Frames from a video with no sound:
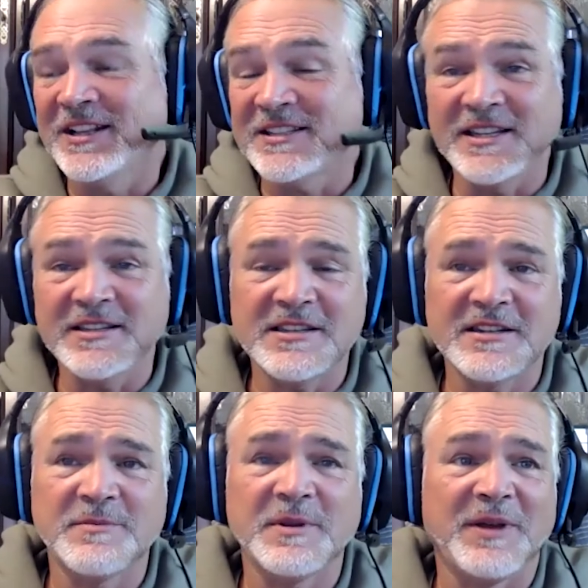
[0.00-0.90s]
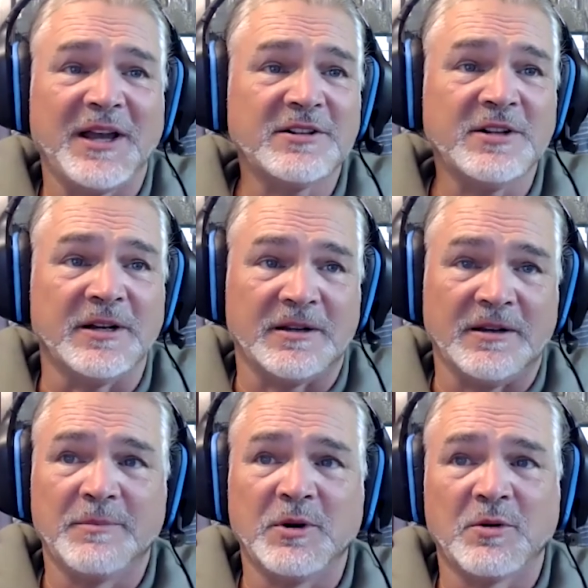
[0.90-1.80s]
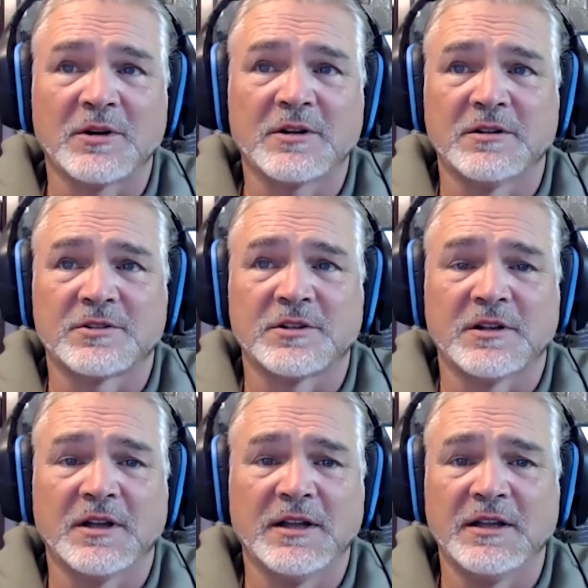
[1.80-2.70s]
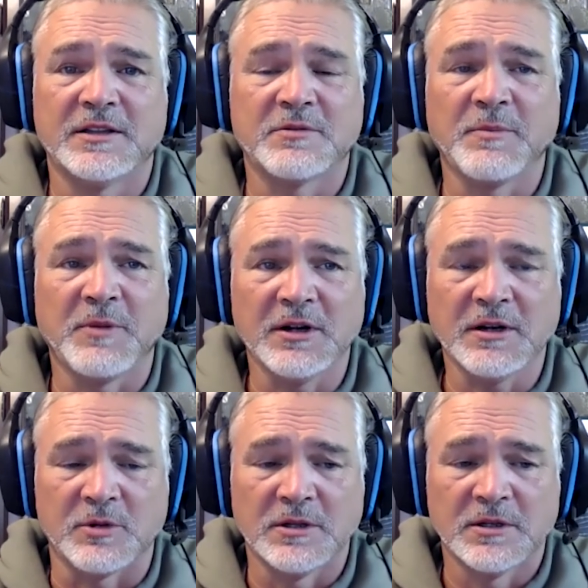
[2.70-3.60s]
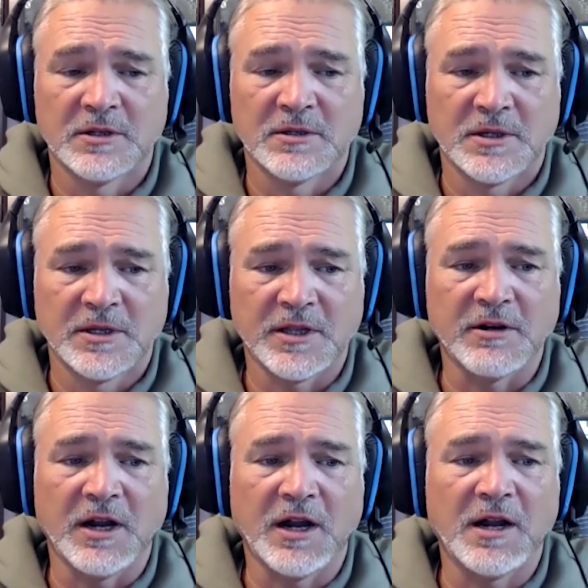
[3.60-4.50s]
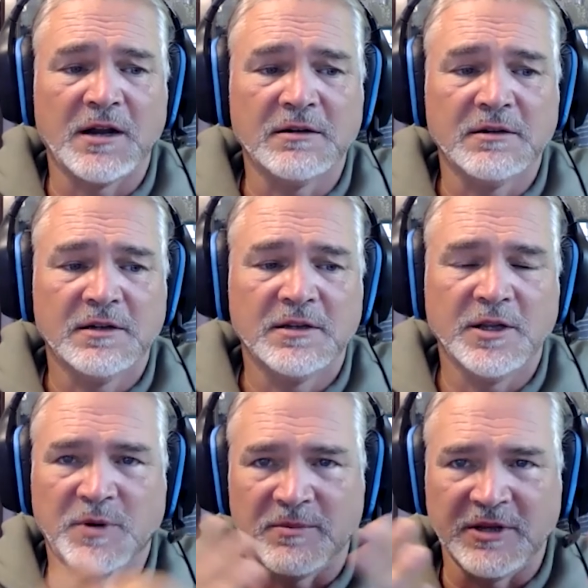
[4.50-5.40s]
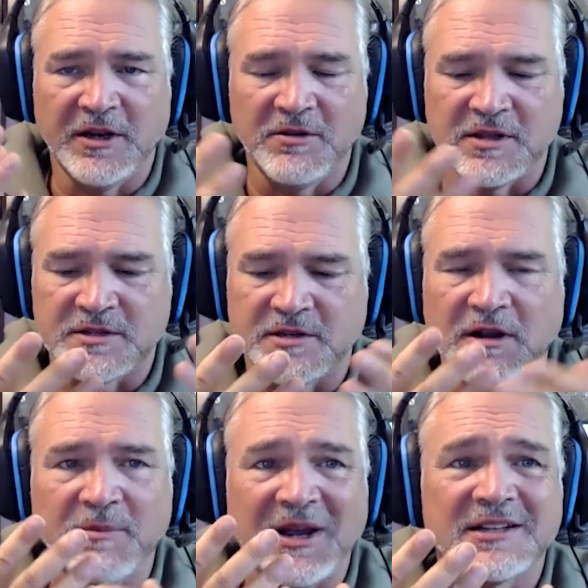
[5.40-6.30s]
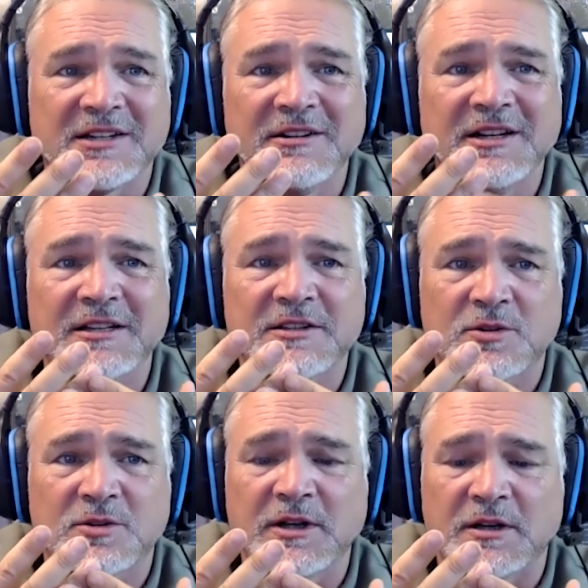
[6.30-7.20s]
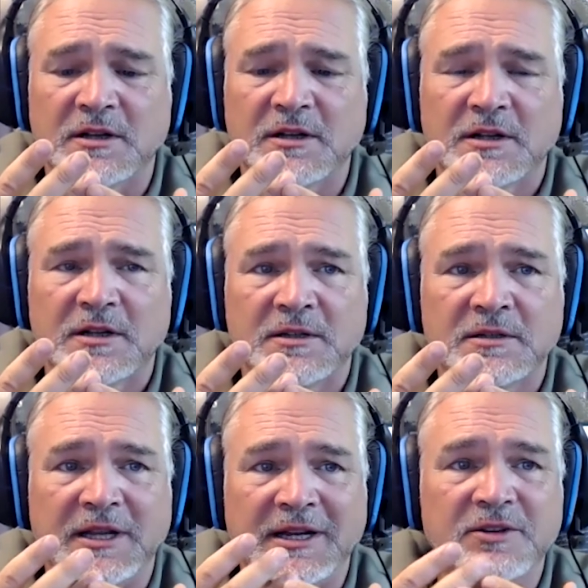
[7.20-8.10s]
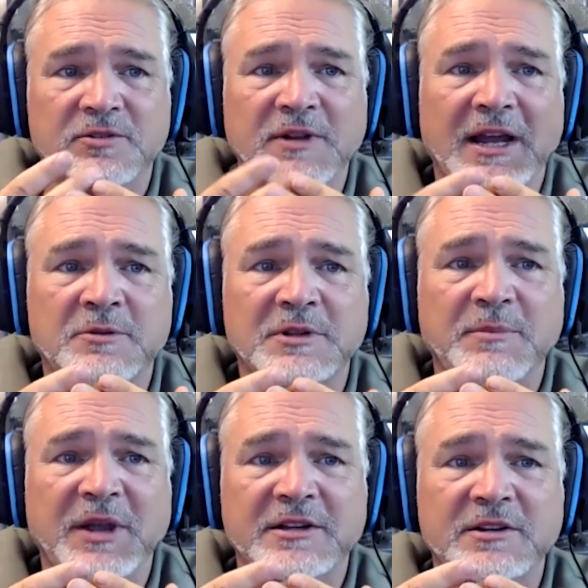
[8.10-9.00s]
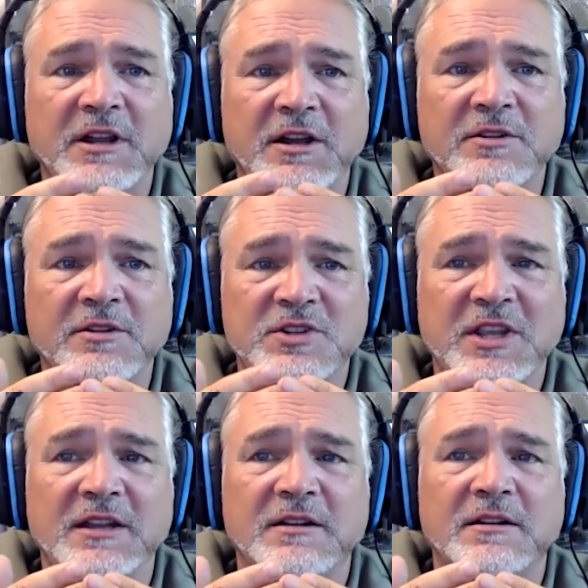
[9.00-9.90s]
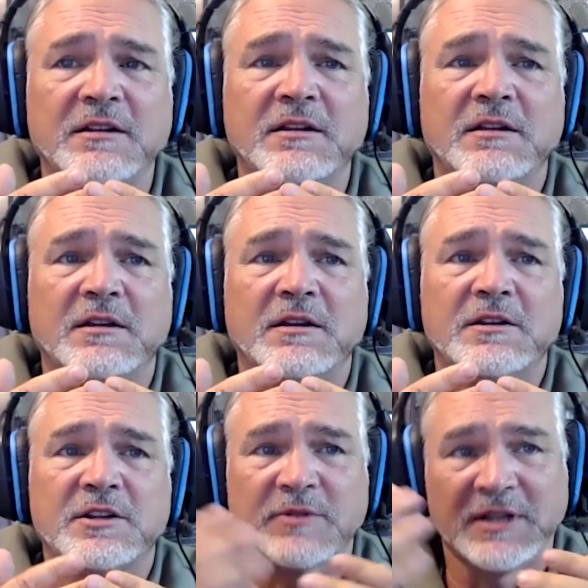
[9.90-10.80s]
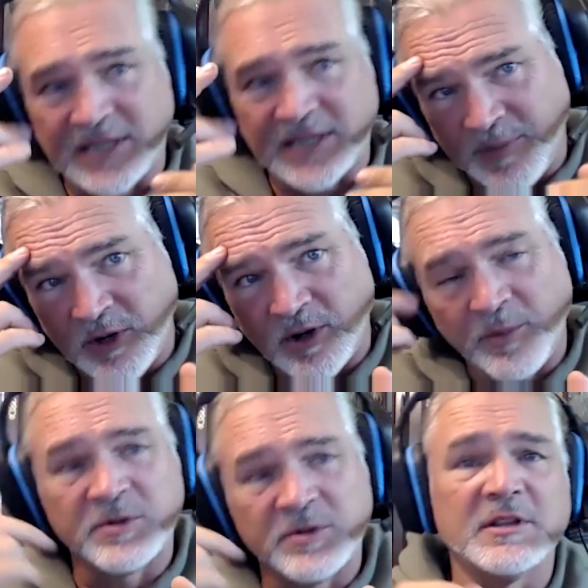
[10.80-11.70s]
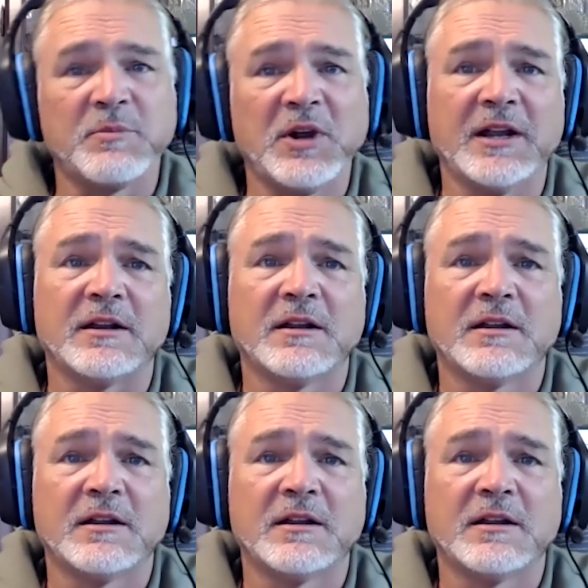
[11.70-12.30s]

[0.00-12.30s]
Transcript: easy to be passionate about horticulture. It's remarkable. You probably know this, there are bacteria in the soil that interact with the bacteria on your skin to release happy hormones in the brain.